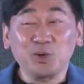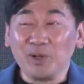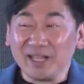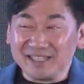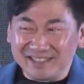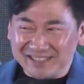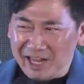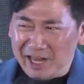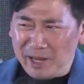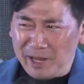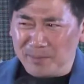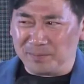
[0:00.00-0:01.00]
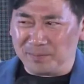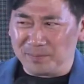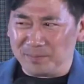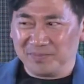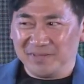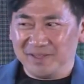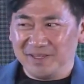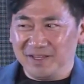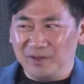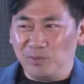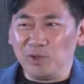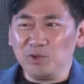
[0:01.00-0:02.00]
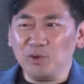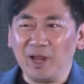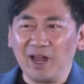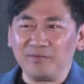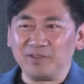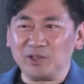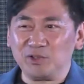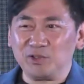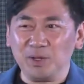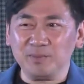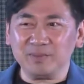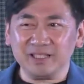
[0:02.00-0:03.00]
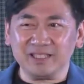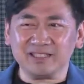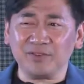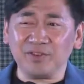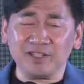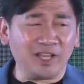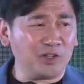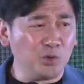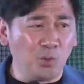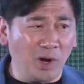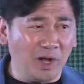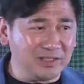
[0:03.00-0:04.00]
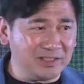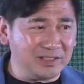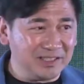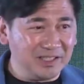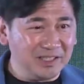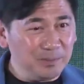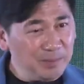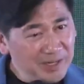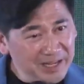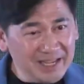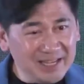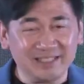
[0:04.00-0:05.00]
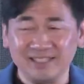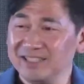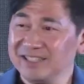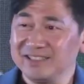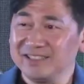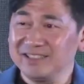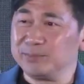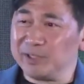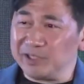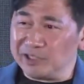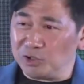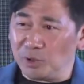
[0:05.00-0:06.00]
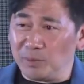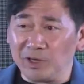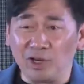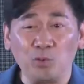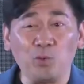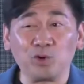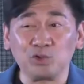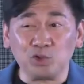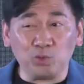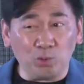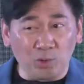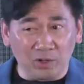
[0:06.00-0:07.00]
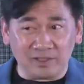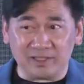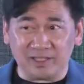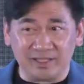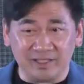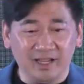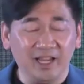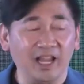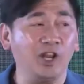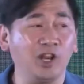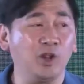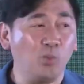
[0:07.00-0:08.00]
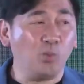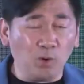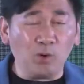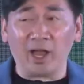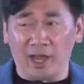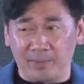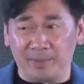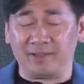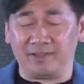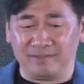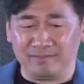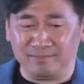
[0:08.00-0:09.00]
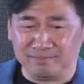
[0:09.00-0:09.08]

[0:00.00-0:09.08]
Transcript: So it's same. When you have that dream, something that you want, please, just be determined and work towards it, and it will happen.